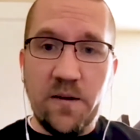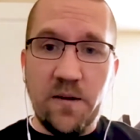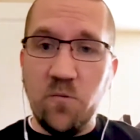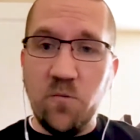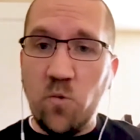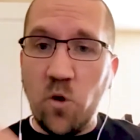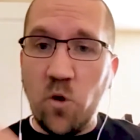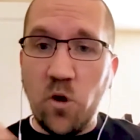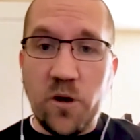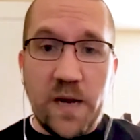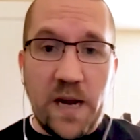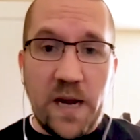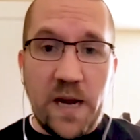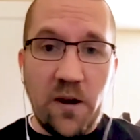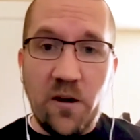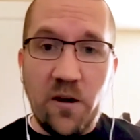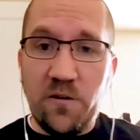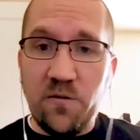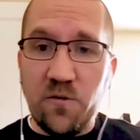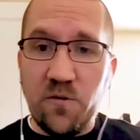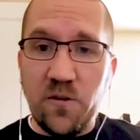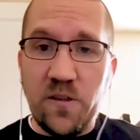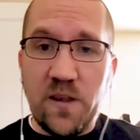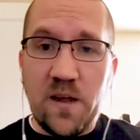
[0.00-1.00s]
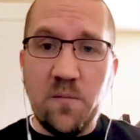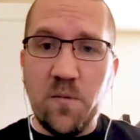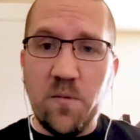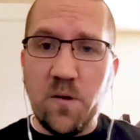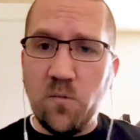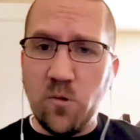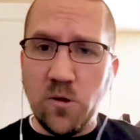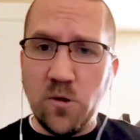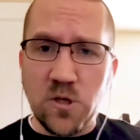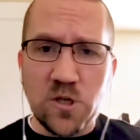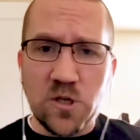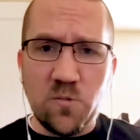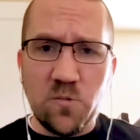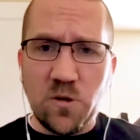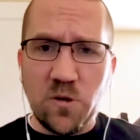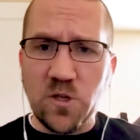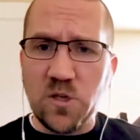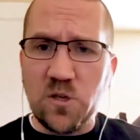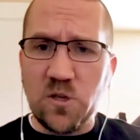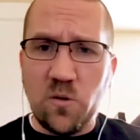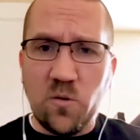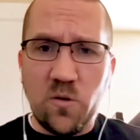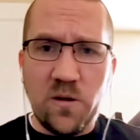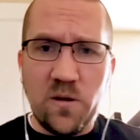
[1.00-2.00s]
we're caring for them and we're
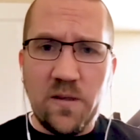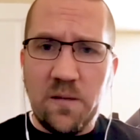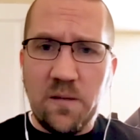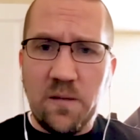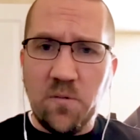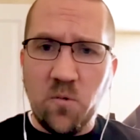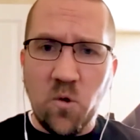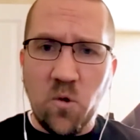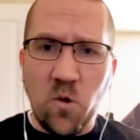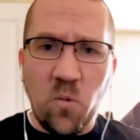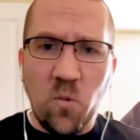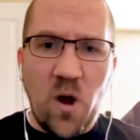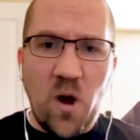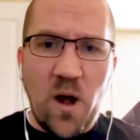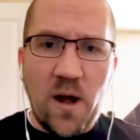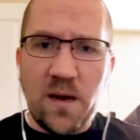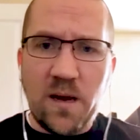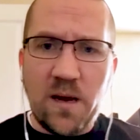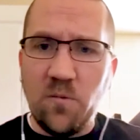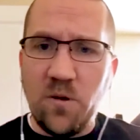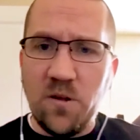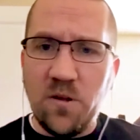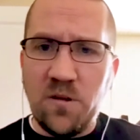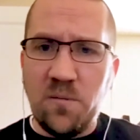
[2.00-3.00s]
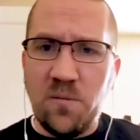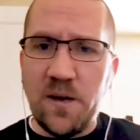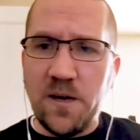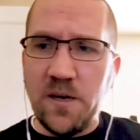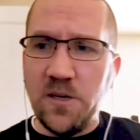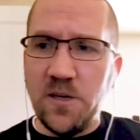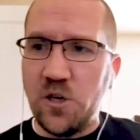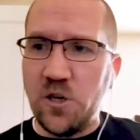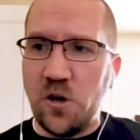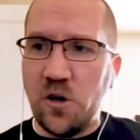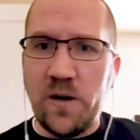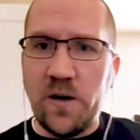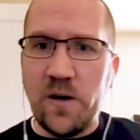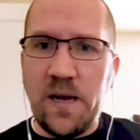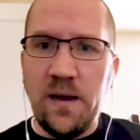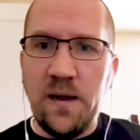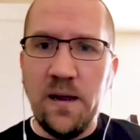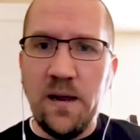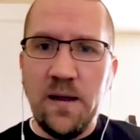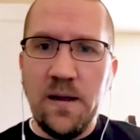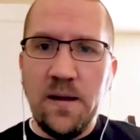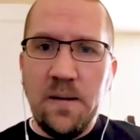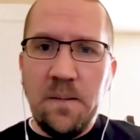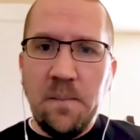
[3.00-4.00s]
restoring them and we're walking with them on a journey.
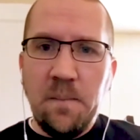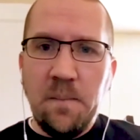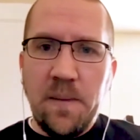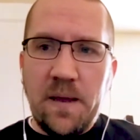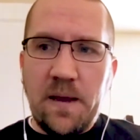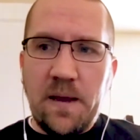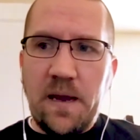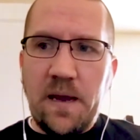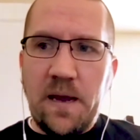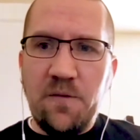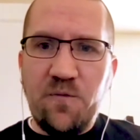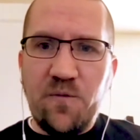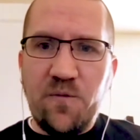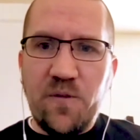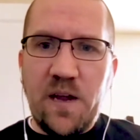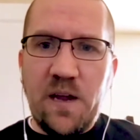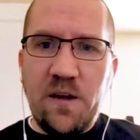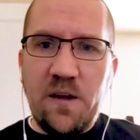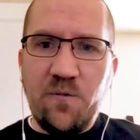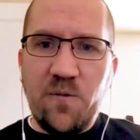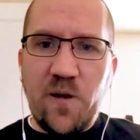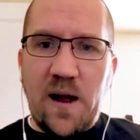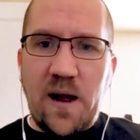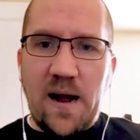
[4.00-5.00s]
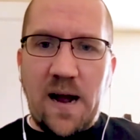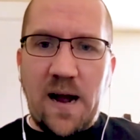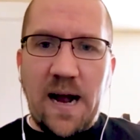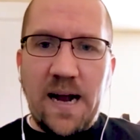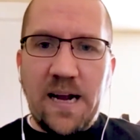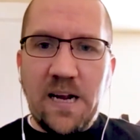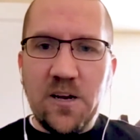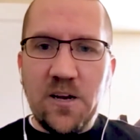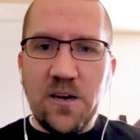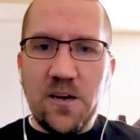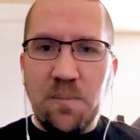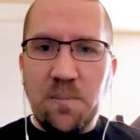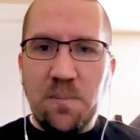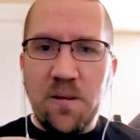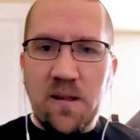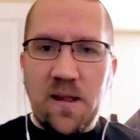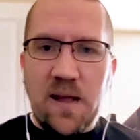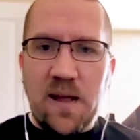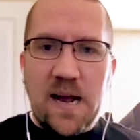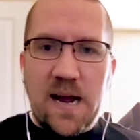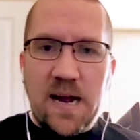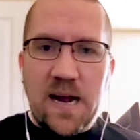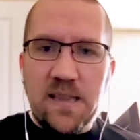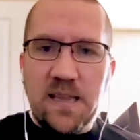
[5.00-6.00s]
If I could
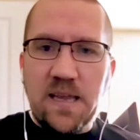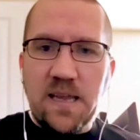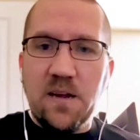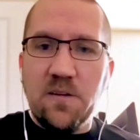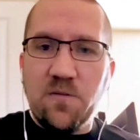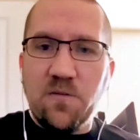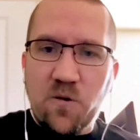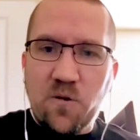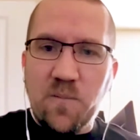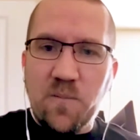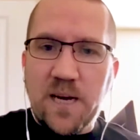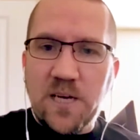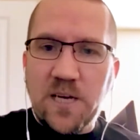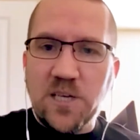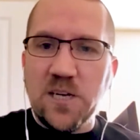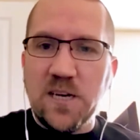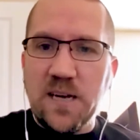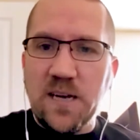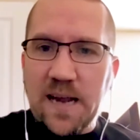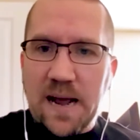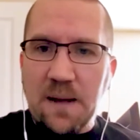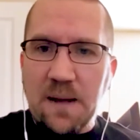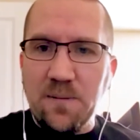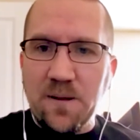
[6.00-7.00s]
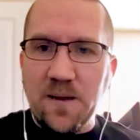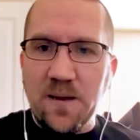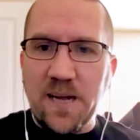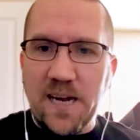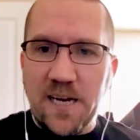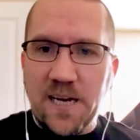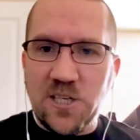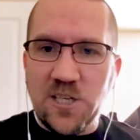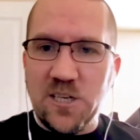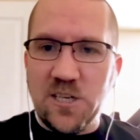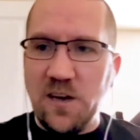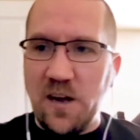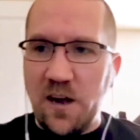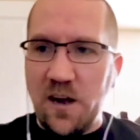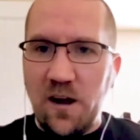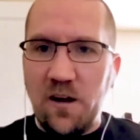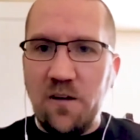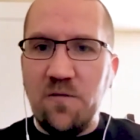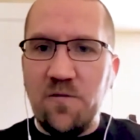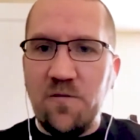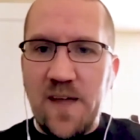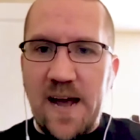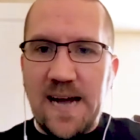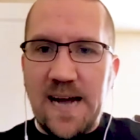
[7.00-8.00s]
apply the information and application
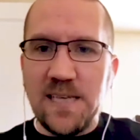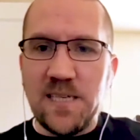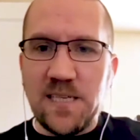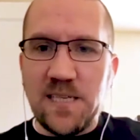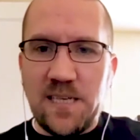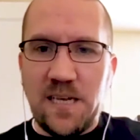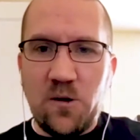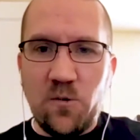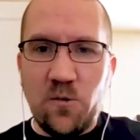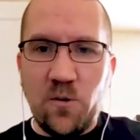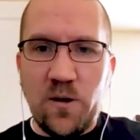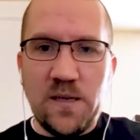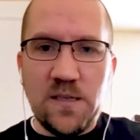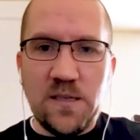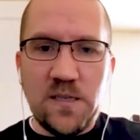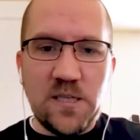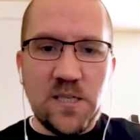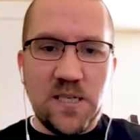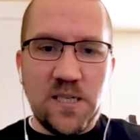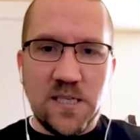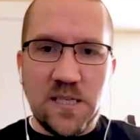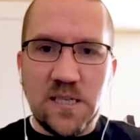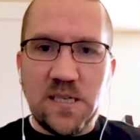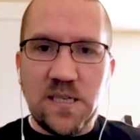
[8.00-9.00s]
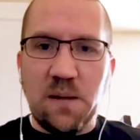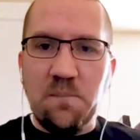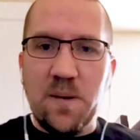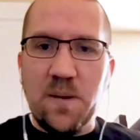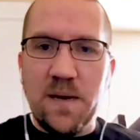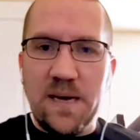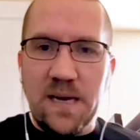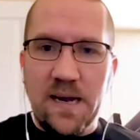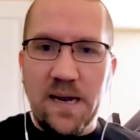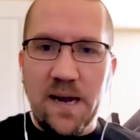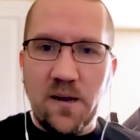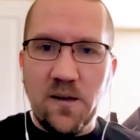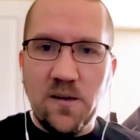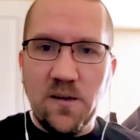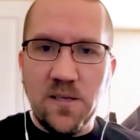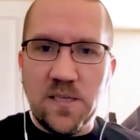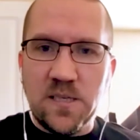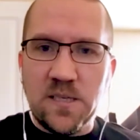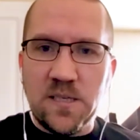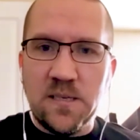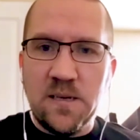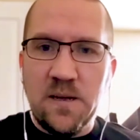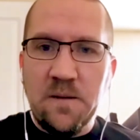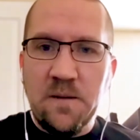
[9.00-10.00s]
of that sequence to somebody
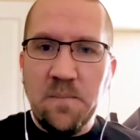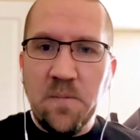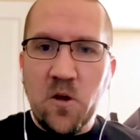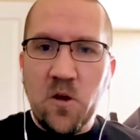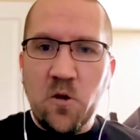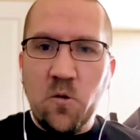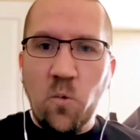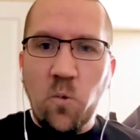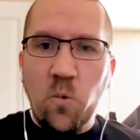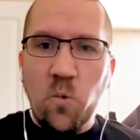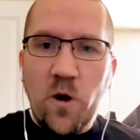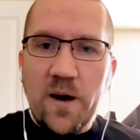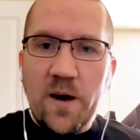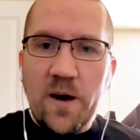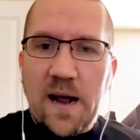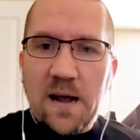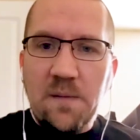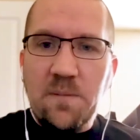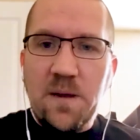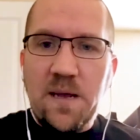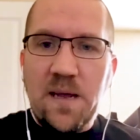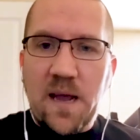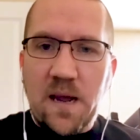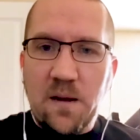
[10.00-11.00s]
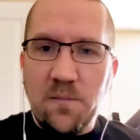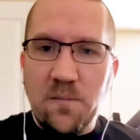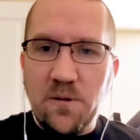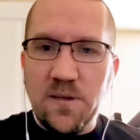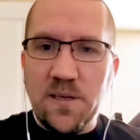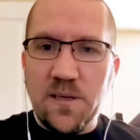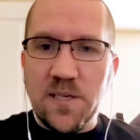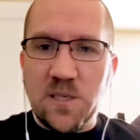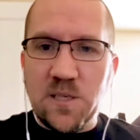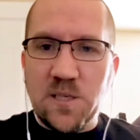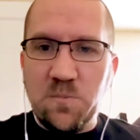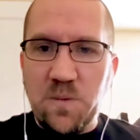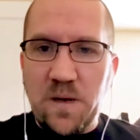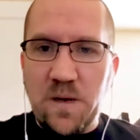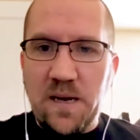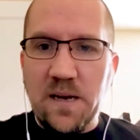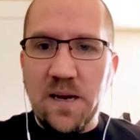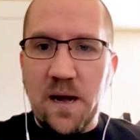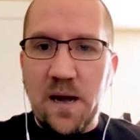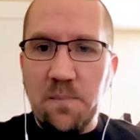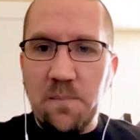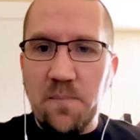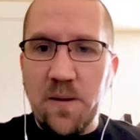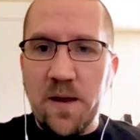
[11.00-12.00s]
else, would I be able to speed
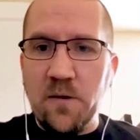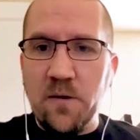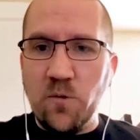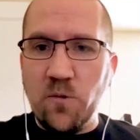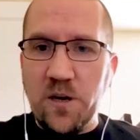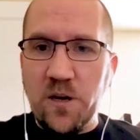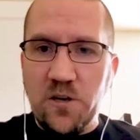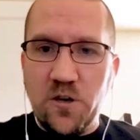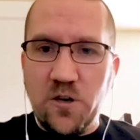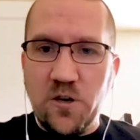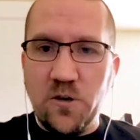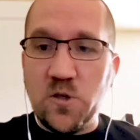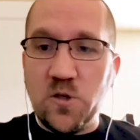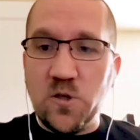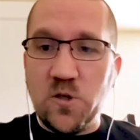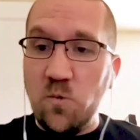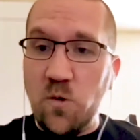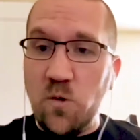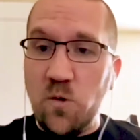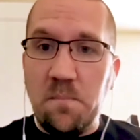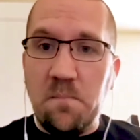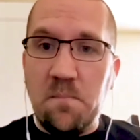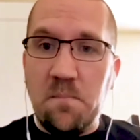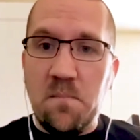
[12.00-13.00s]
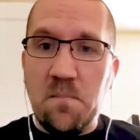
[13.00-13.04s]
up and reduce what